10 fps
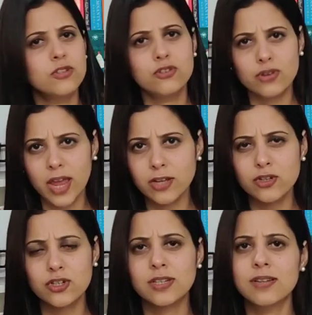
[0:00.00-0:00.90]

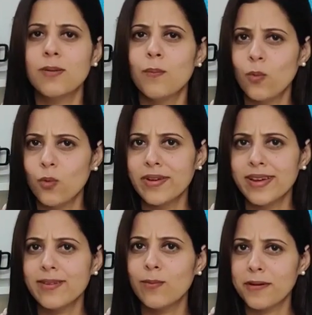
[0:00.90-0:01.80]
strange,
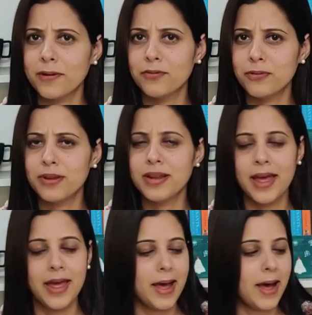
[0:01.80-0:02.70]
moving, wonderful
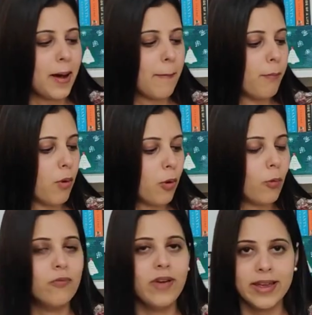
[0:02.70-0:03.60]

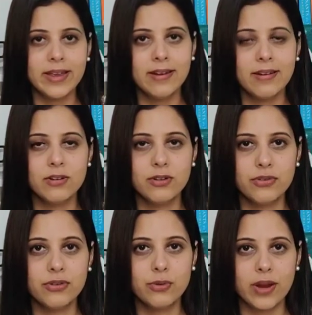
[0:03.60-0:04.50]
book. Very
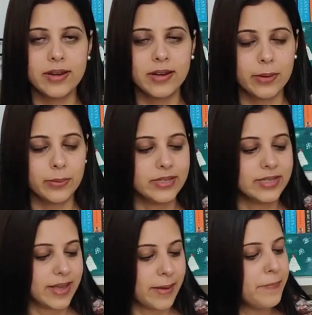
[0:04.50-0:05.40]
different writing, I would
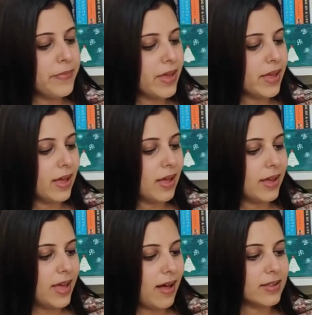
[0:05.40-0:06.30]
say.
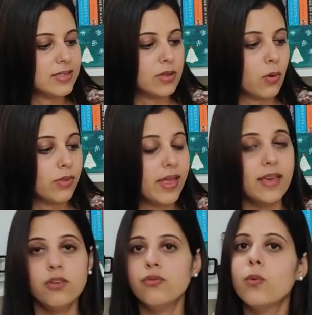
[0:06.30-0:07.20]
Yeah, so
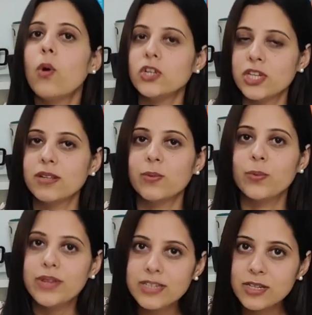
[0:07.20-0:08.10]
thank you for watching
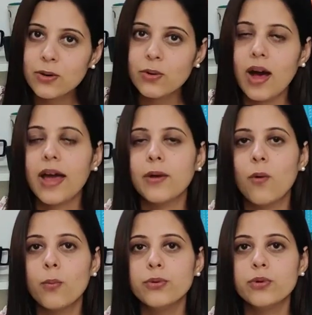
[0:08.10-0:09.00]
the video. I
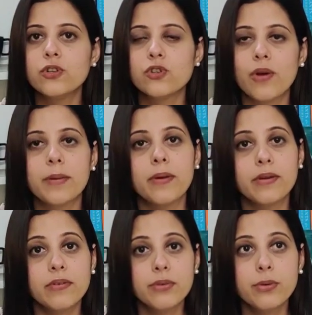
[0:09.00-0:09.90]
hope you enjoyed
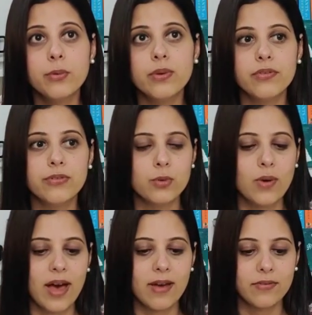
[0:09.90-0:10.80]
my review. If
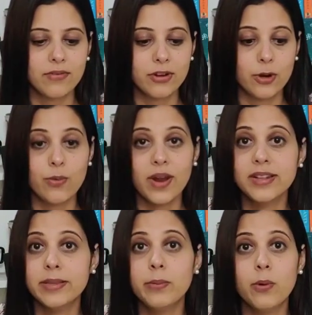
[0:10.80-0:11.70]
you have
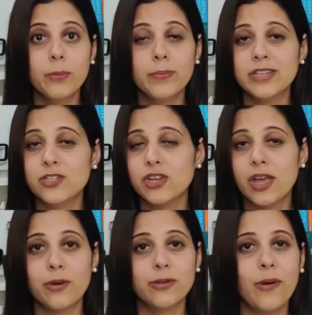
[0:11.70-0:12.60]
read the book, please
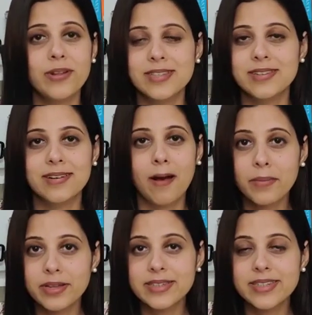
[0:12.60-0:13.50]
share your thoughts in the
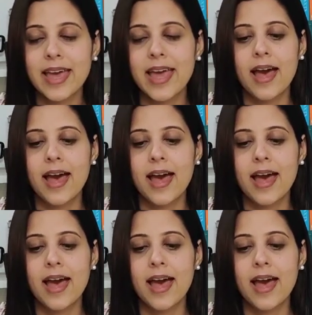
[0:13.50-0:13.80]
comments.